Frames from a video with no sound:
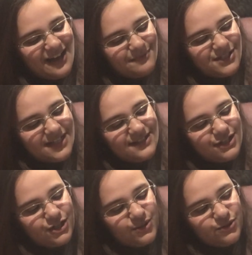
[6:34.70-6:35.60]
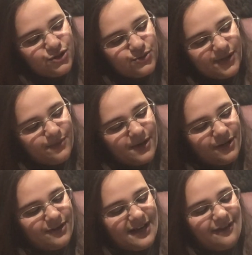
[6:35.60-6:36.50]
She is a huge joy to work
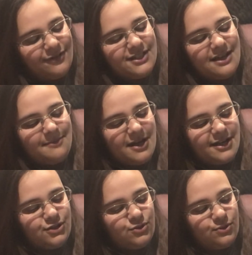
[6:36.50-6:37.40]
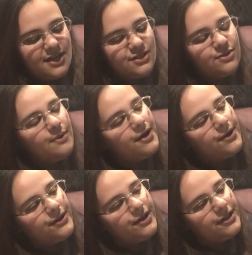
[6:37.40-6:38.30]
on every time that I do get to work
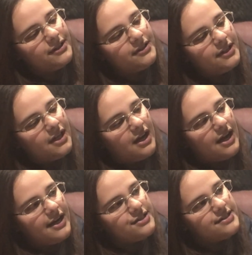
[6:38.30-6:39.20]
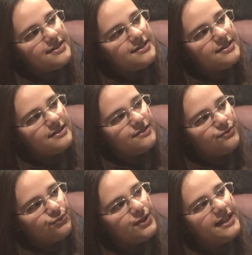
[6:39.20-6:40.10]
on her. I just
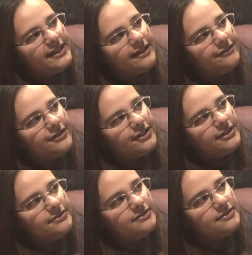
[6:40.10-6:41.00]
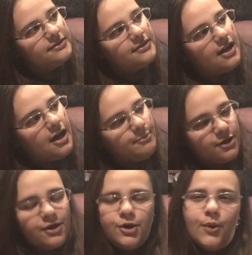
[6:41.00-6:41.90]
really love her. I'm
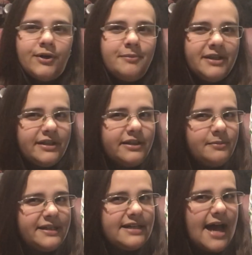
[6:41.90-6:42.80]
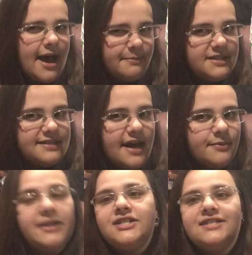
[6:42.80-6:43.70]
going to be a little bit happy sad
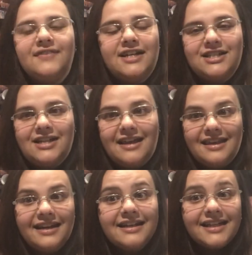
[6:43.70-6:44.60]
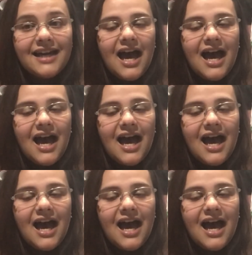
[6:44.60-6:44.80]
when she's finished, I think,